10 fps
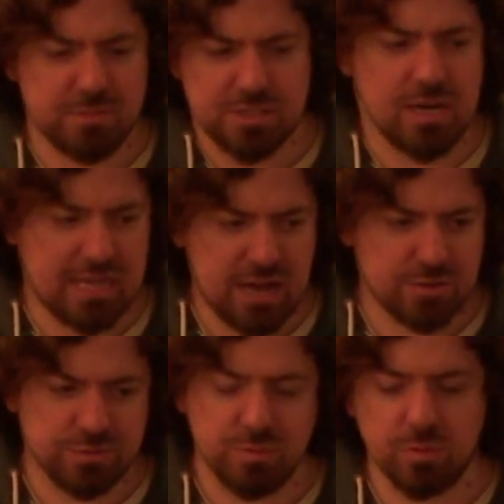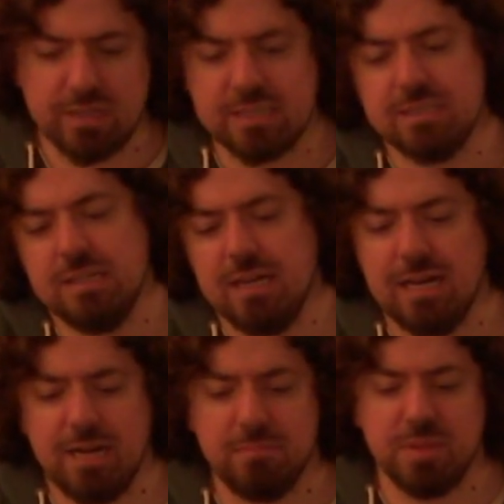There's not a counter for it.
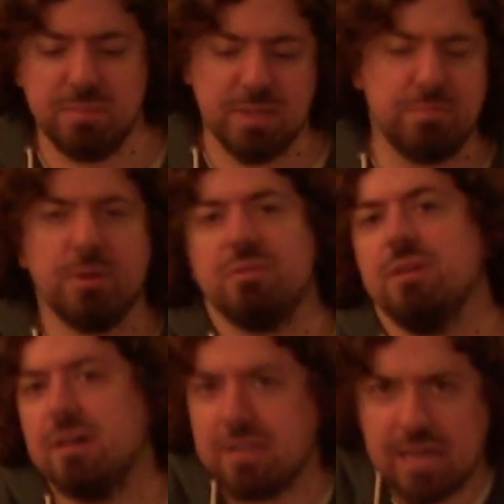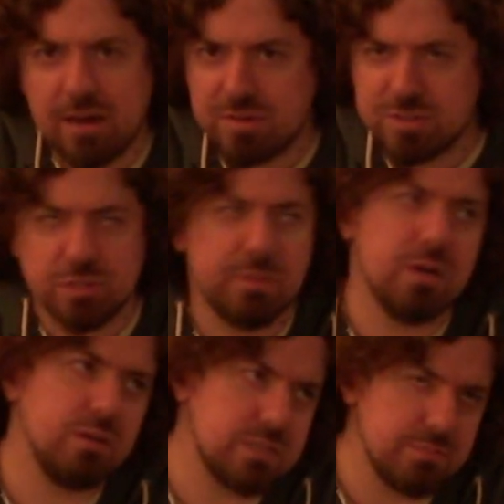Um, the Big Bertha counter should be
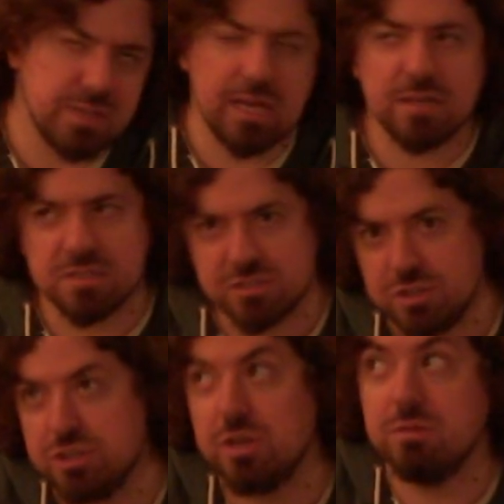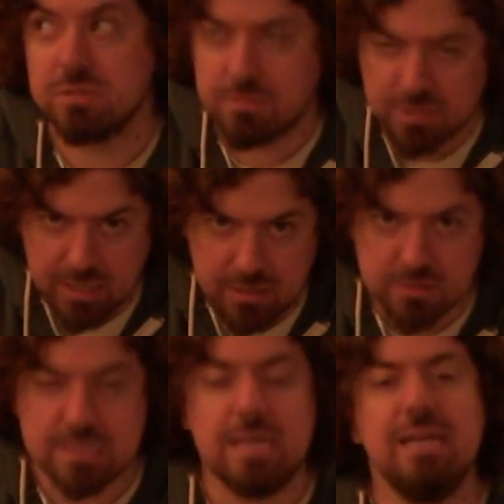called something else. It should show something
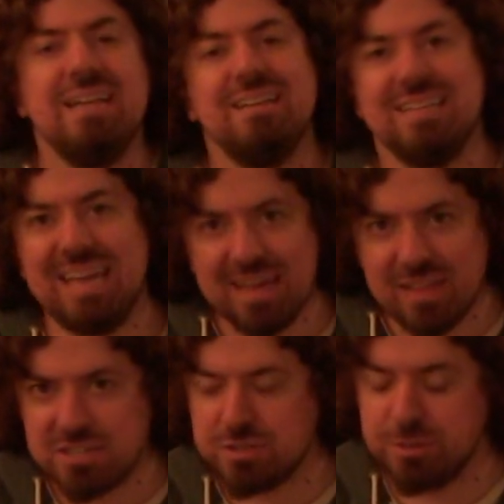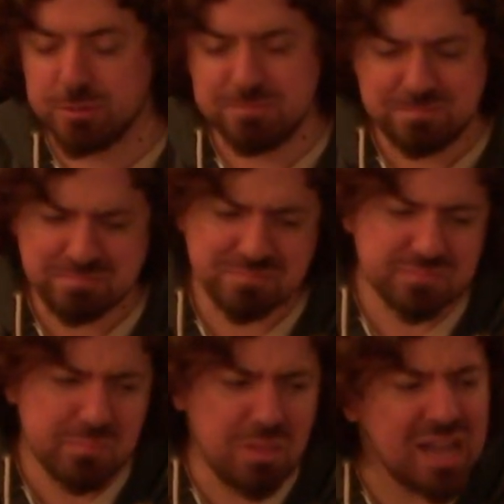else. Yeah, that's true.
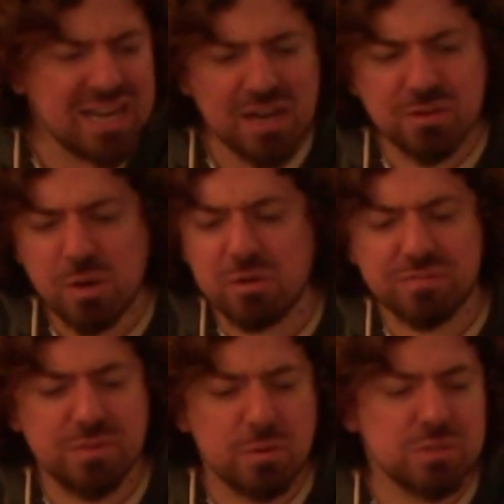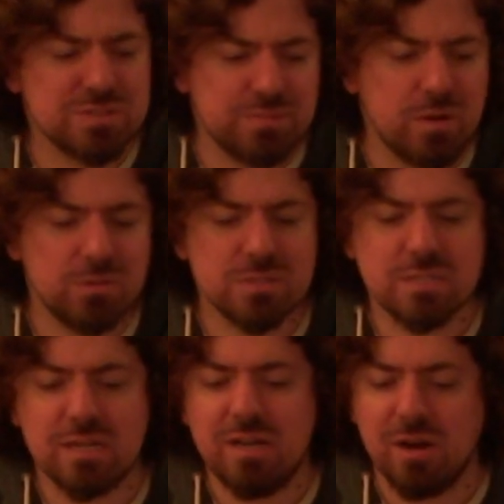And I don't know if those
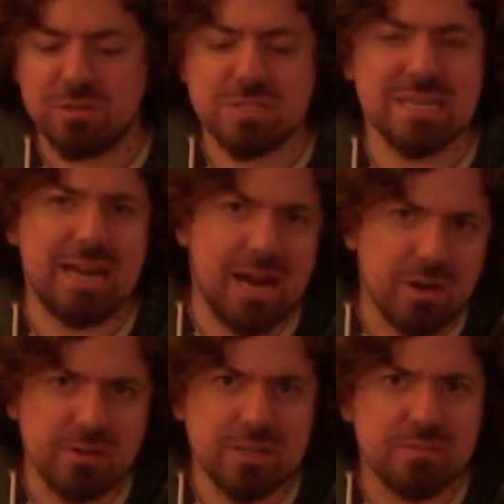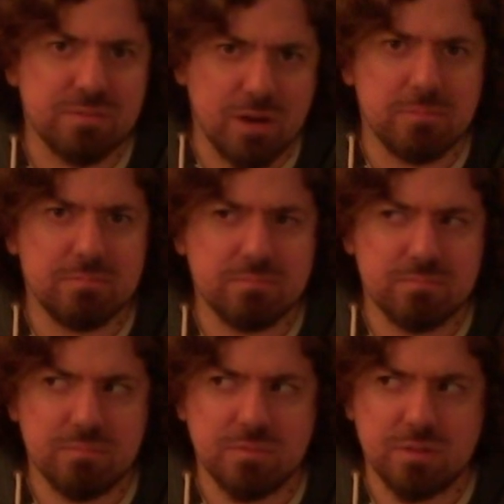faults are just inherited from
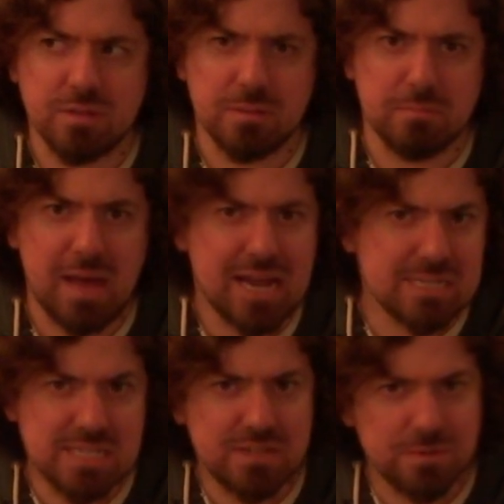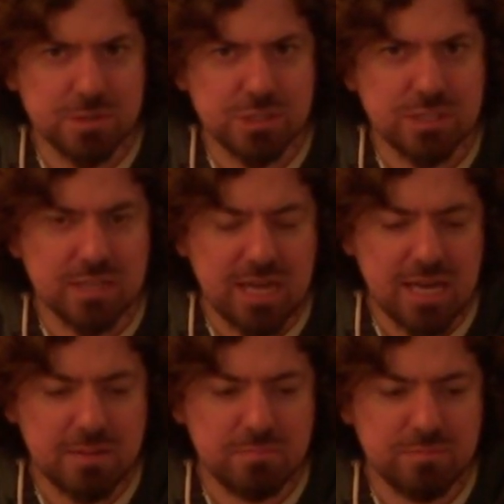the magazine version of the
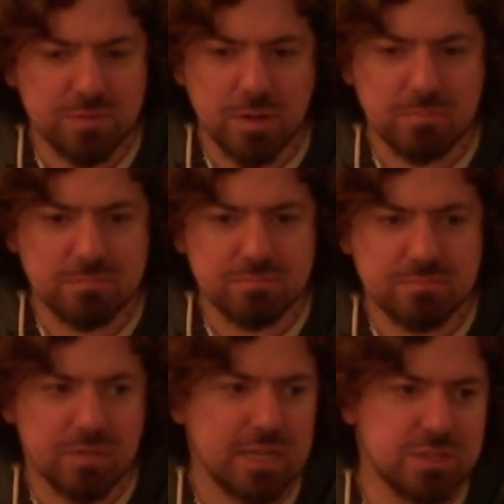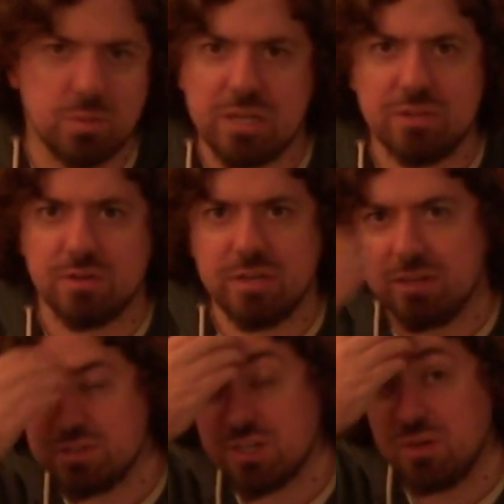game from like 20, 30
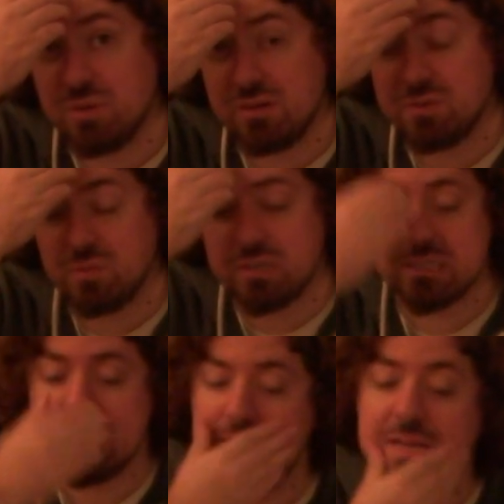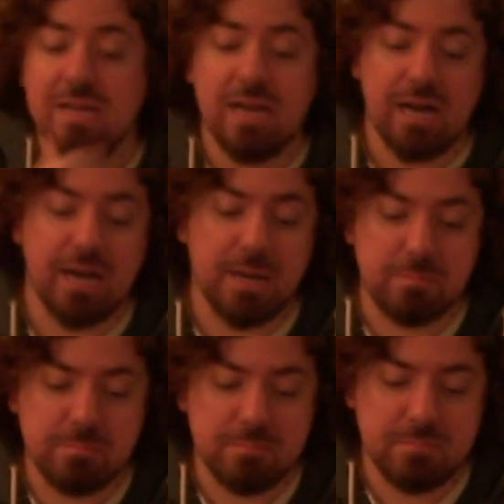years ago, whenever it was.
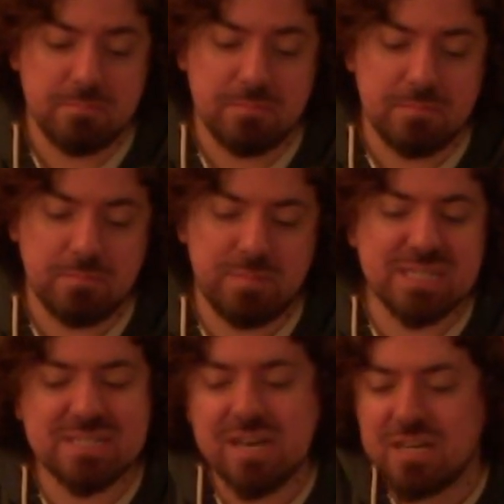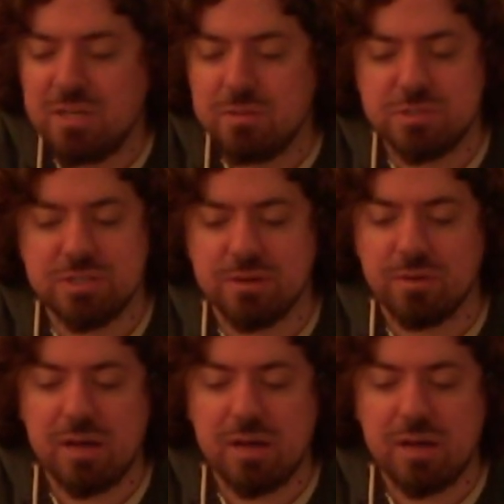Um, but it's not a huge deal.